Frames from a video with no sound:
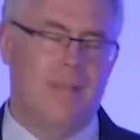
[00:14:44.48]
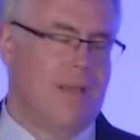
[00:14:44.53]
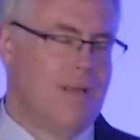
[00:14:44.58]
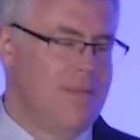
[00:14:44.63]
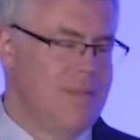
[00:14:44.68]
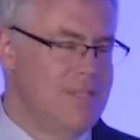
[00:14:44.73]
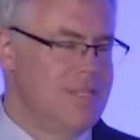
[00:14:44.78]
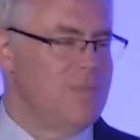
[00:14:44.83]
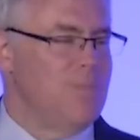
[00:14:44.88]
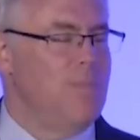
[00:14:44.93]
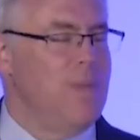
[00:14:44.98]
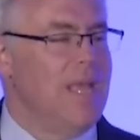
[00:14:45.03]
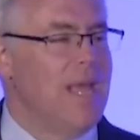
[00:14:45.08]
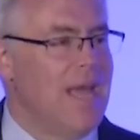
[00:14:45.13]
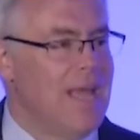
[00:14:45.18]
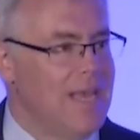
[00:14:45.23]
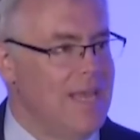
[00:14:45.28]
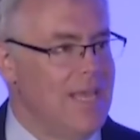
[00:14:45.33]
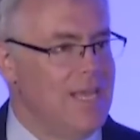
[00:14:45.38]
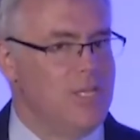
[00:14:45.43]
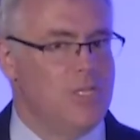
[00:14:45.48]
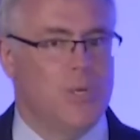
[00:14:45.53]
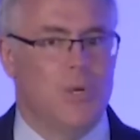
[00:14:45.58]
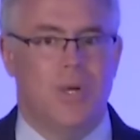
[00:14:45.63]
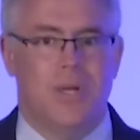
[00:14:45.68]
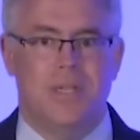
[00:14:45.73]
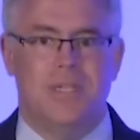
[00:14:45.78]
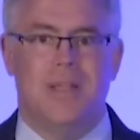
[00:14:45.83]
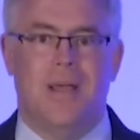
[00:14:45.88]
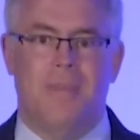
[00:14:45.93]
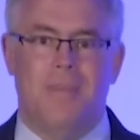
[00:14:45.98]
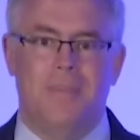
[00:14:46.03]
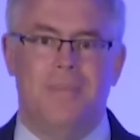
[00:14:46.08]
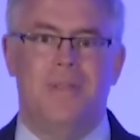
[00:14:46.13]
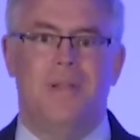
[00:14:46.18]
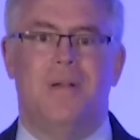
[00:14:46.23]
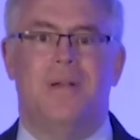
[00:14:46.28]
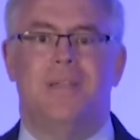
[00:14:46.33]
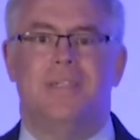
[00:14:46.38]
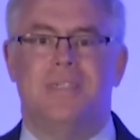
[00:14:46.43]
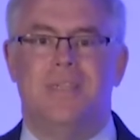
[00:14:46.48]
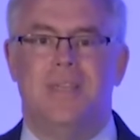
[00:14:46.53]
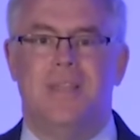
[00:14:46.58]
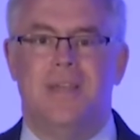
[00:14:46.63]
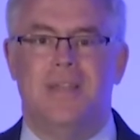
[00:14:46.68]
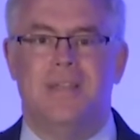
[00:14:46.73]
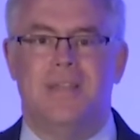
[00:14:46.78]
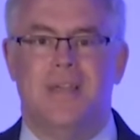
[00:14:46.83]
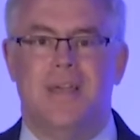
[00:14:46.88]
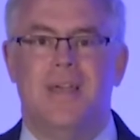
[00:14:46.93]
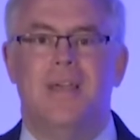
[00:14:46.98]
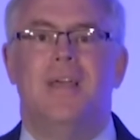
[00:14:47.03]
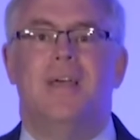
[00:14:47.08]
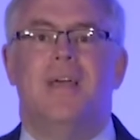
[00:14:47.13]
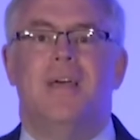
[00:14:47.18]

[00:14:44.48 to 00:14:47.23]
this is beyond Lake George. I see that